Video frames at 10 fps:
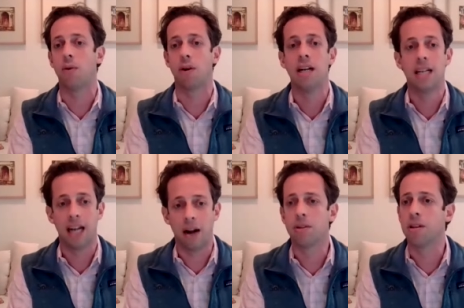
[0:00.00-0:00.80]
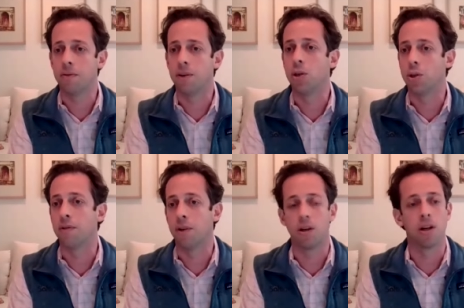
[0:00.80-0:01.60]
power out to the future
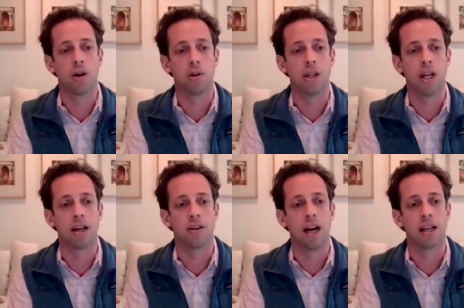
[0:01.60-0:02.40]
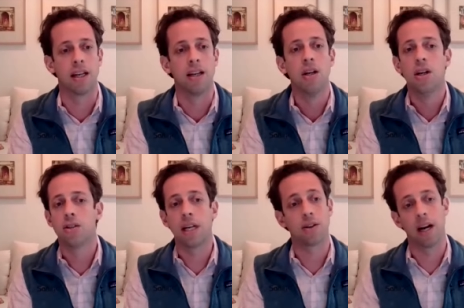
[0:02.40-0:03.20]
if you're negotiating correctly.
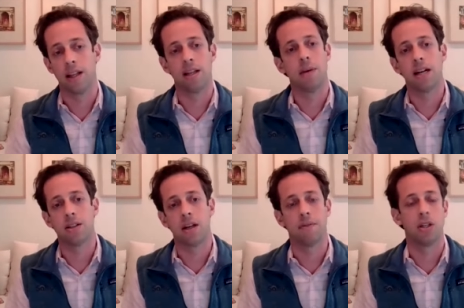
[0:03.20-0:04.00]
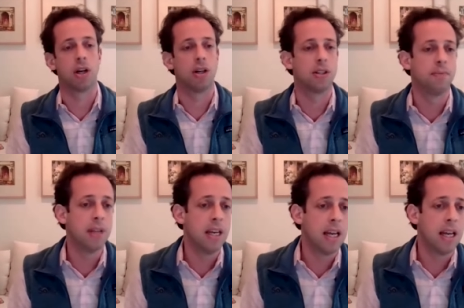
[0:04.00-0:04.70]
So that's good. The demand is off the charts.